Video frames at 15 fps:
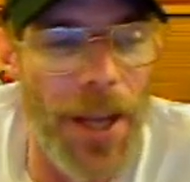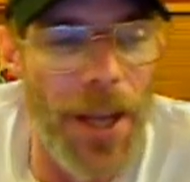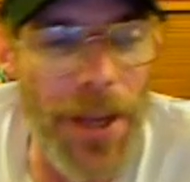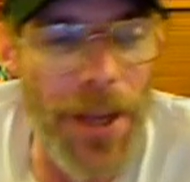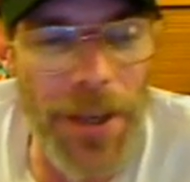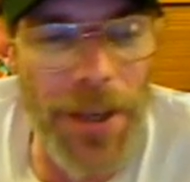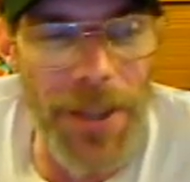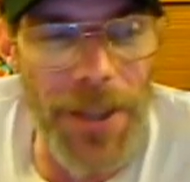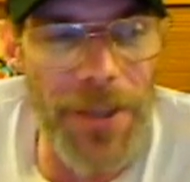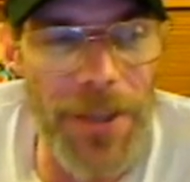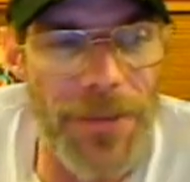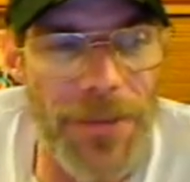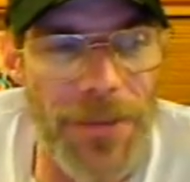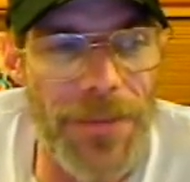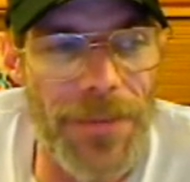
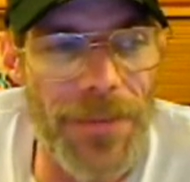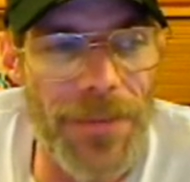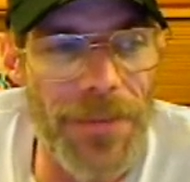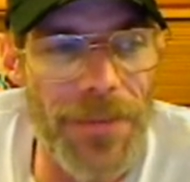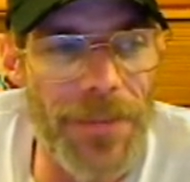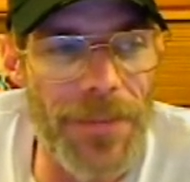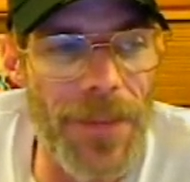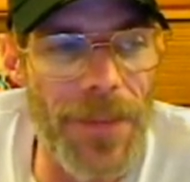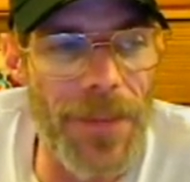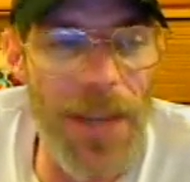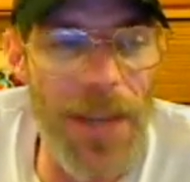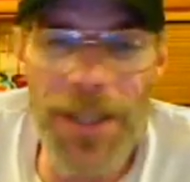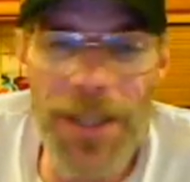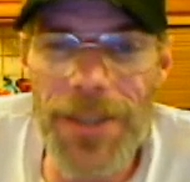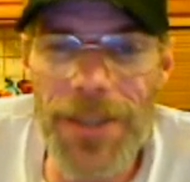and
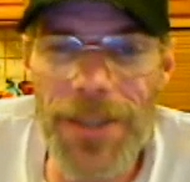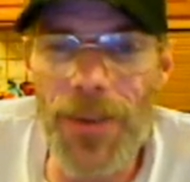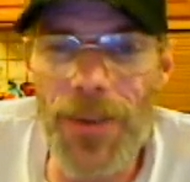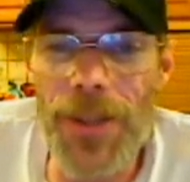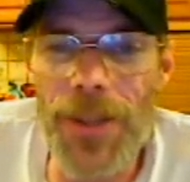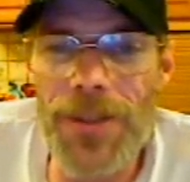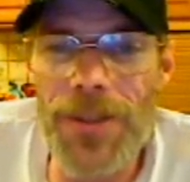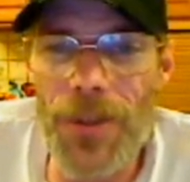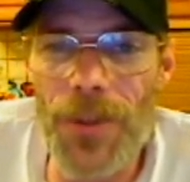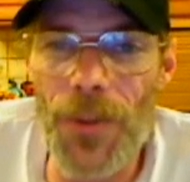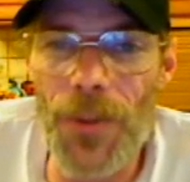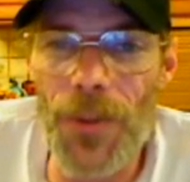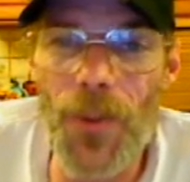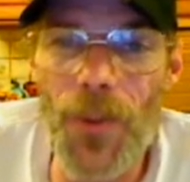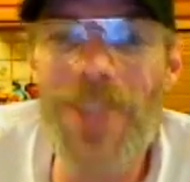I like the
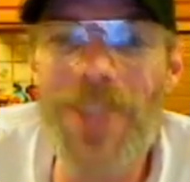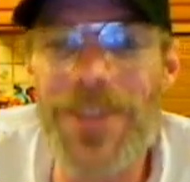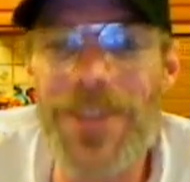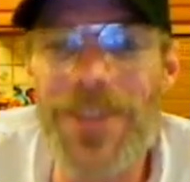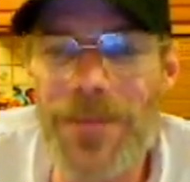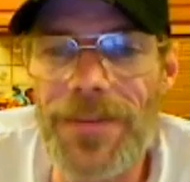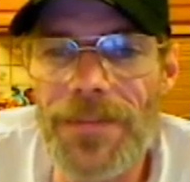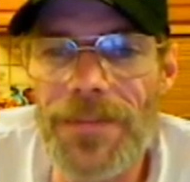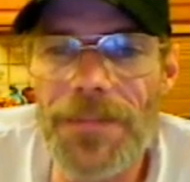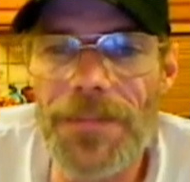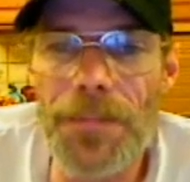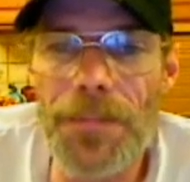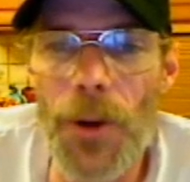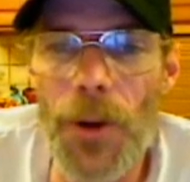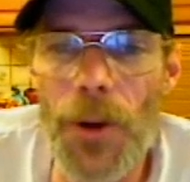northwest
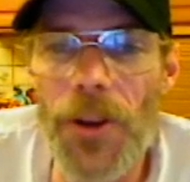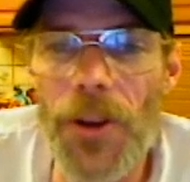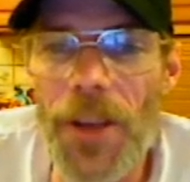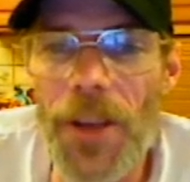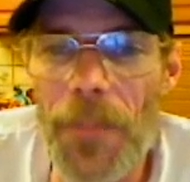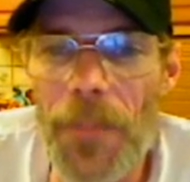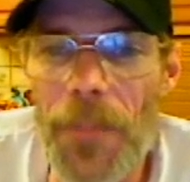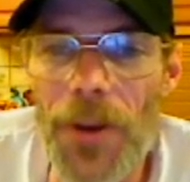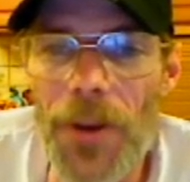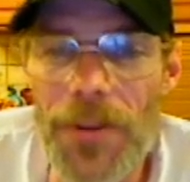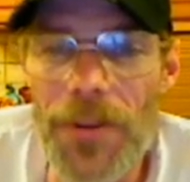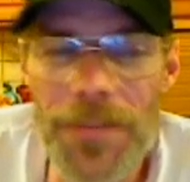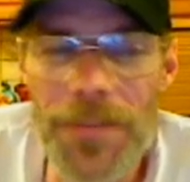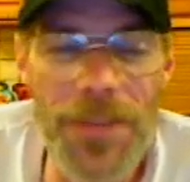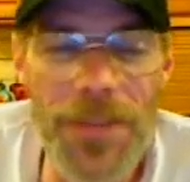part of town
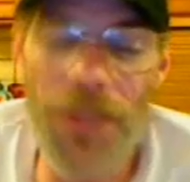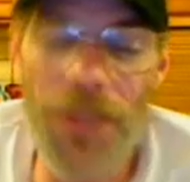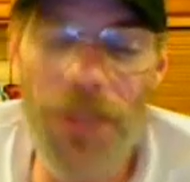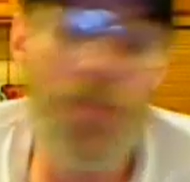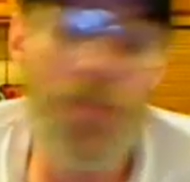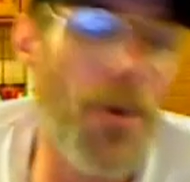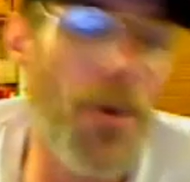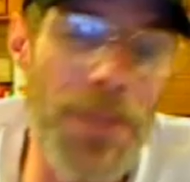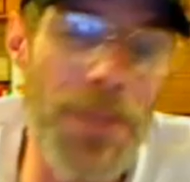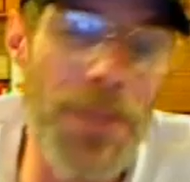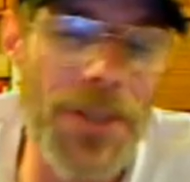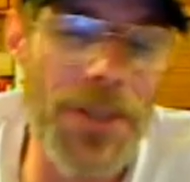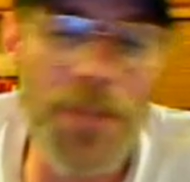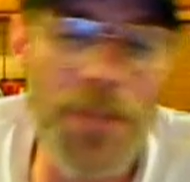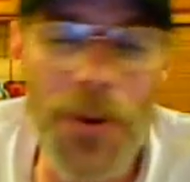better. Nothing wrong with
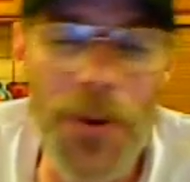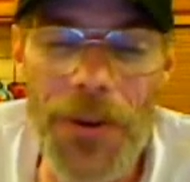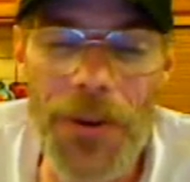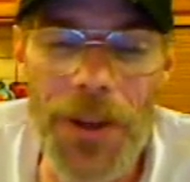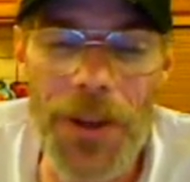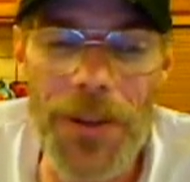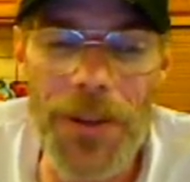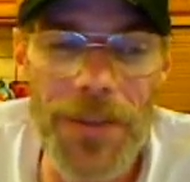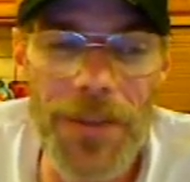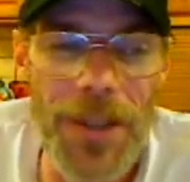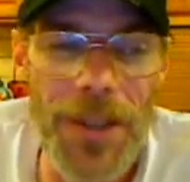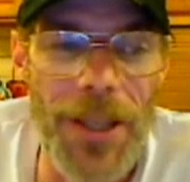this part of town,